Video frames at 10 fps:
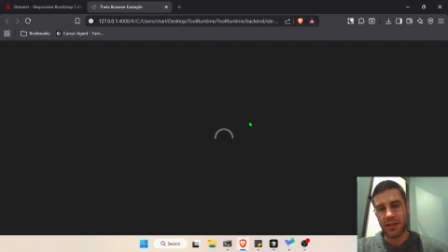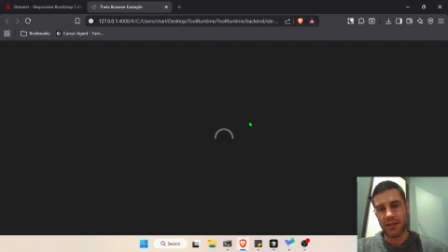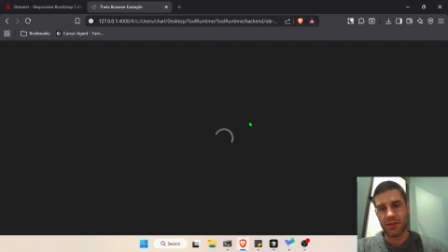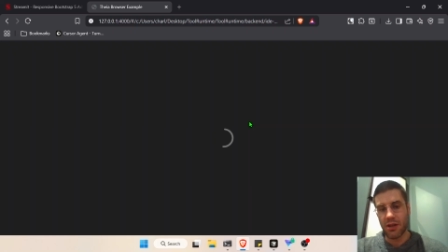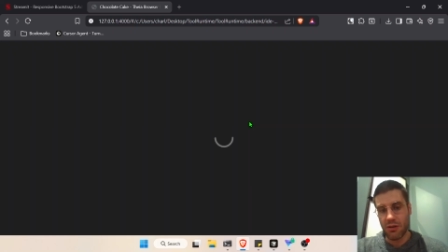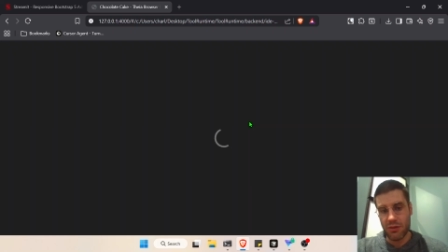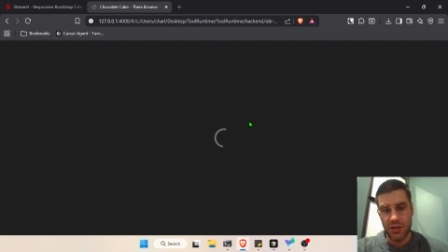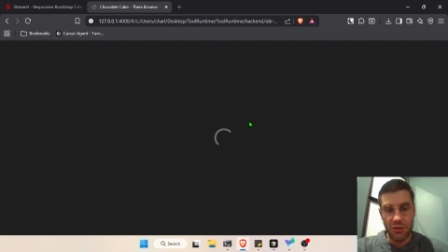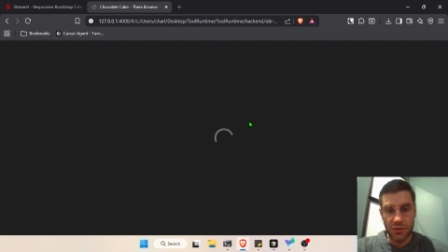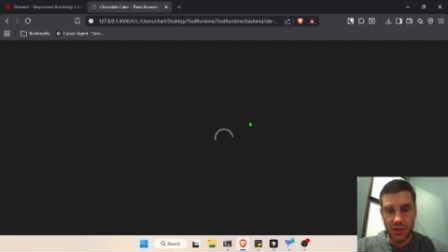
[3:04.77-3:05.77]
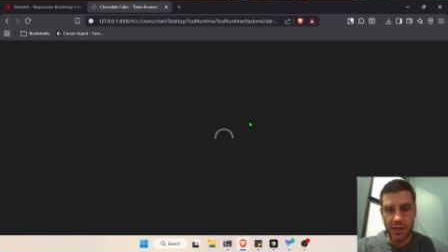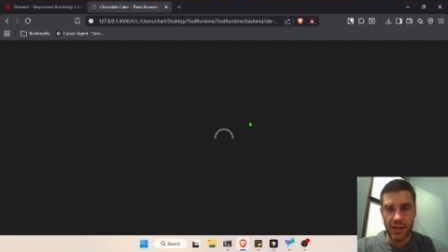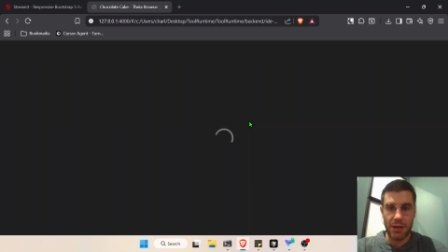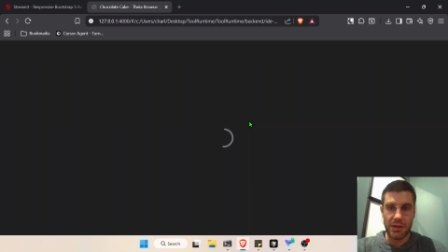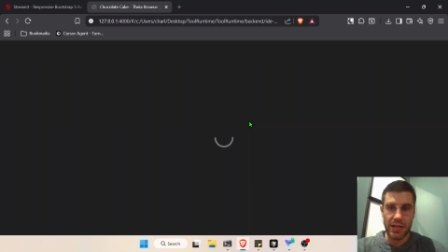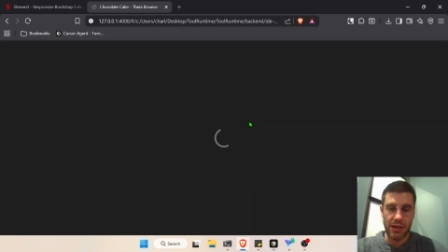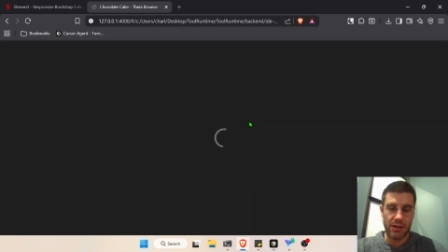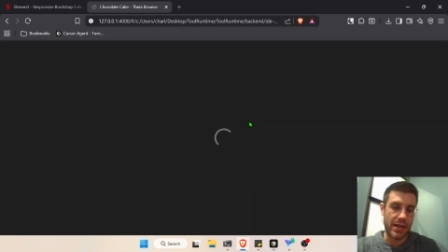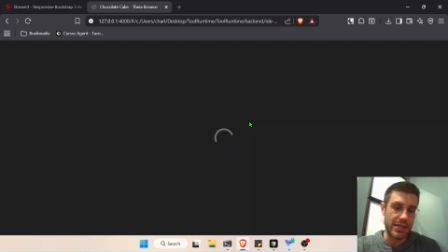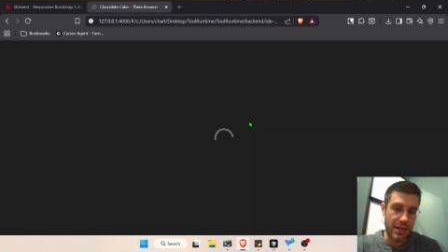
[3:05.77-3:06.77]
And so the user can come in here and
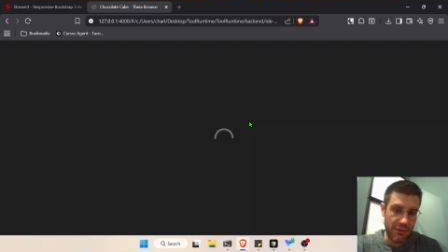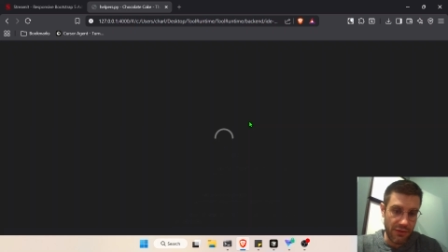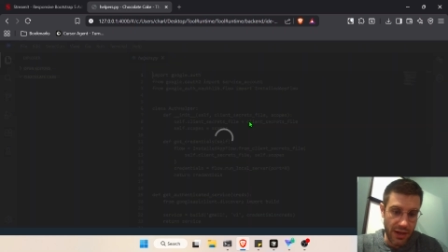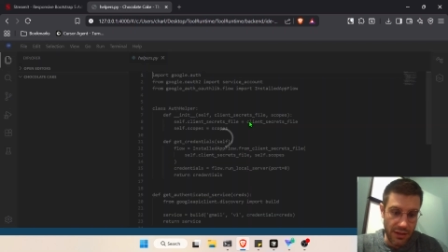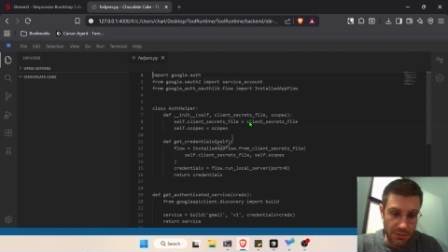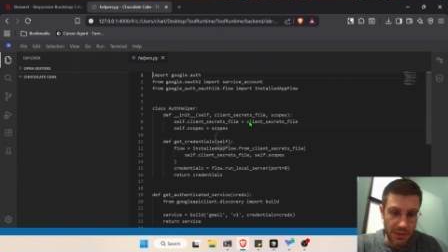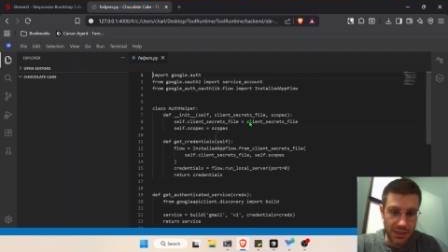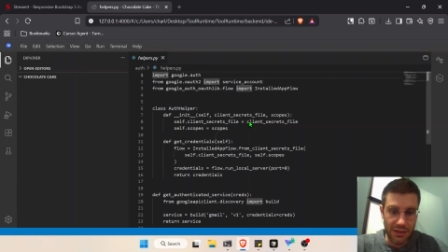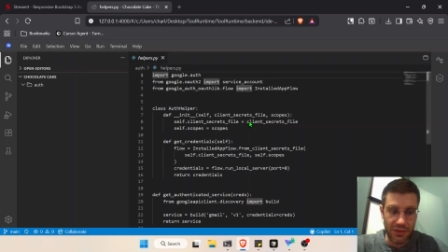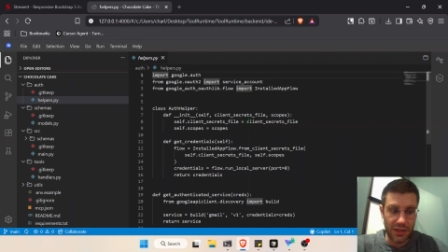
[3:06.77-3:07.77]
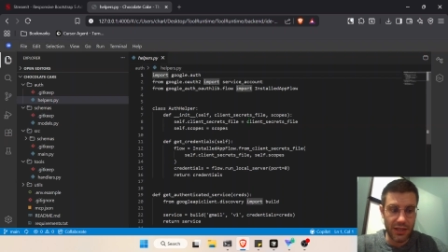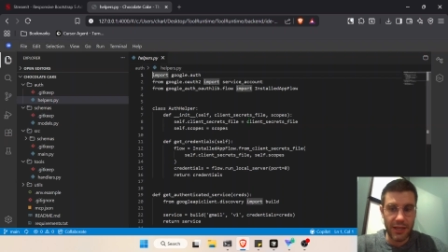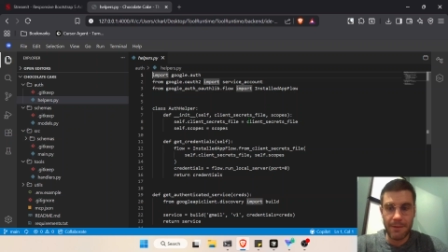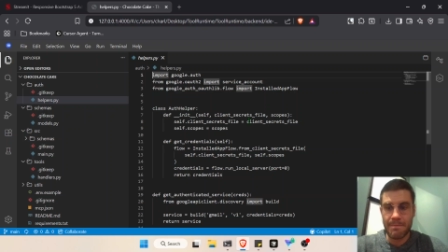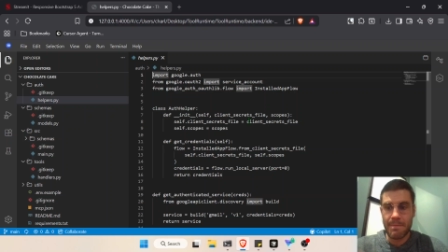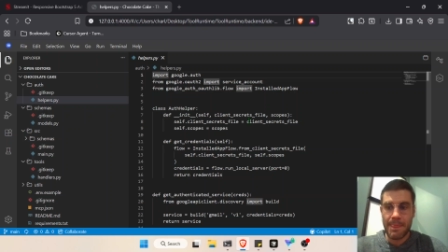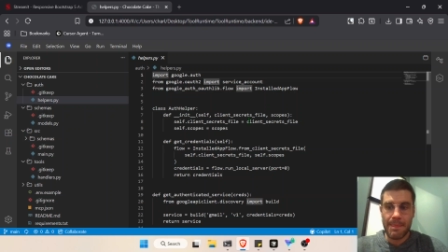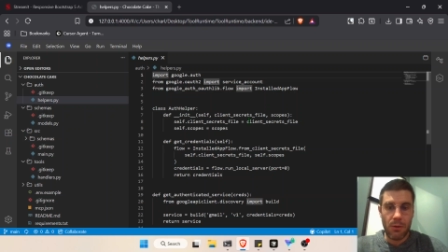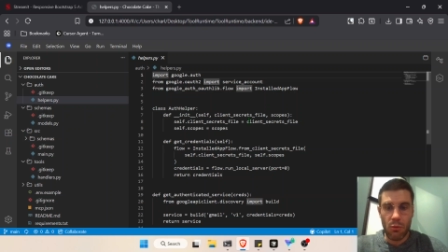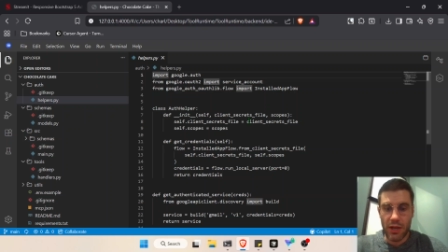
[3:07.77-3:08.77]
identify specifically
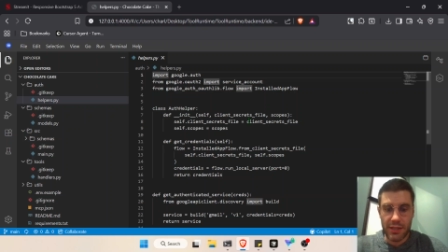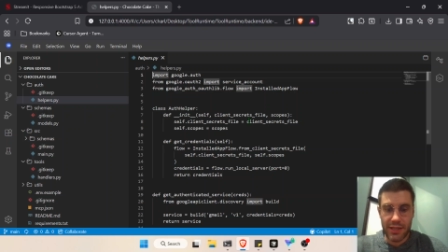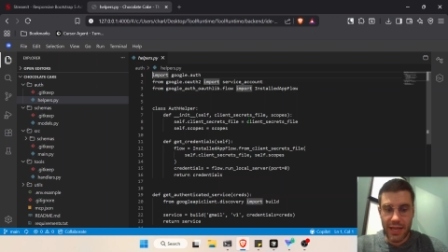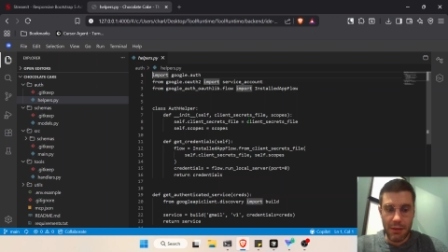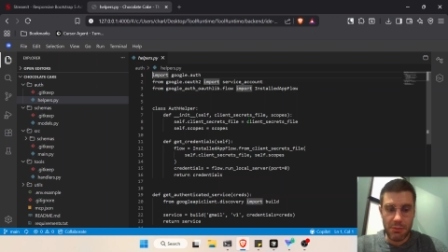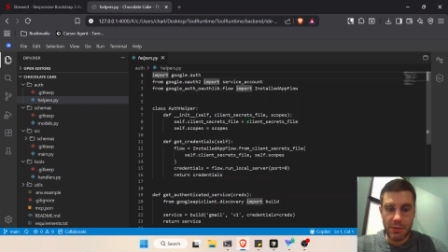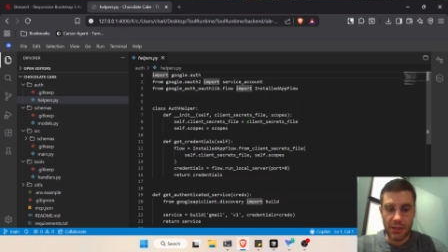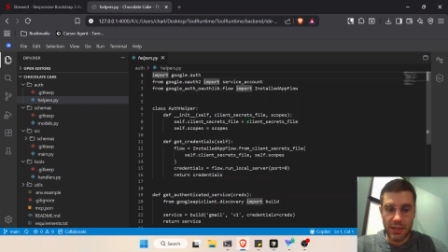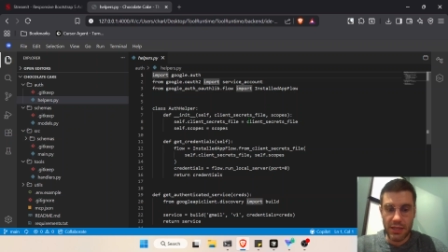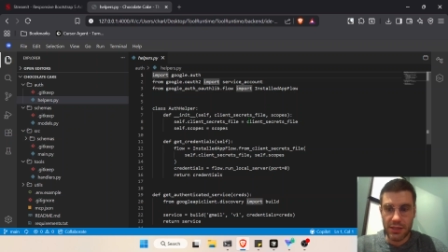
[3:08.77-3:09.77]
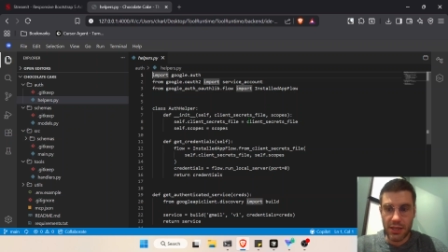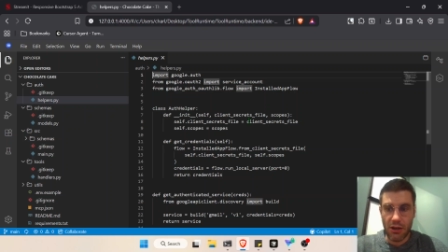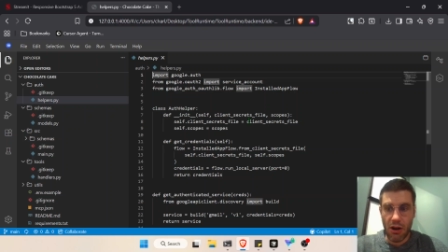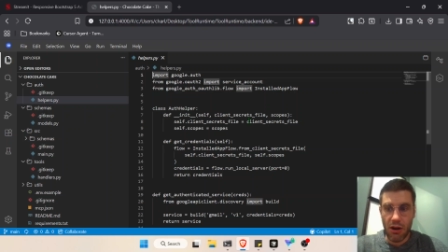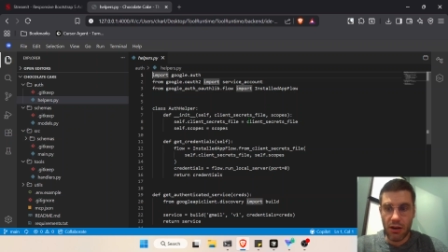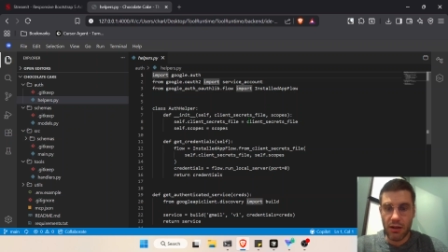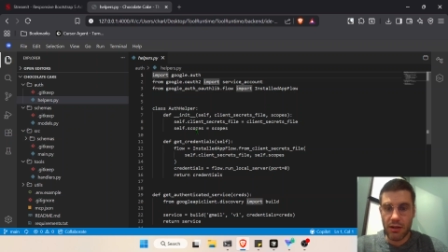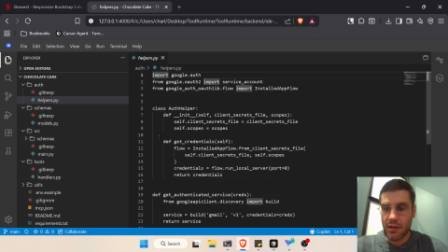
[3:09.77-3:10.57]
what capabilities there are